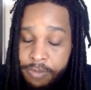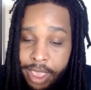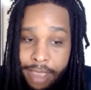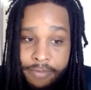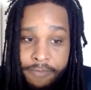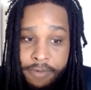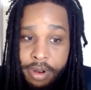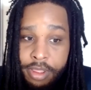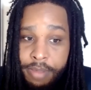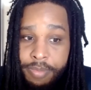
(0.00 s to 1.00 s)
we have to
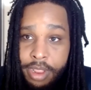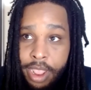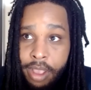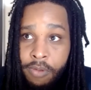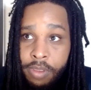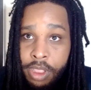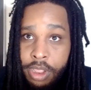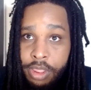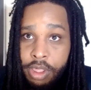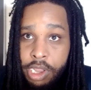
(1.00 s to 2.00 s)
figure something out in
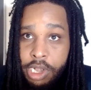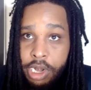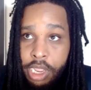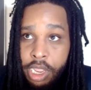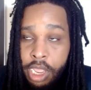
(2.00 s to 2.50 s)
this country.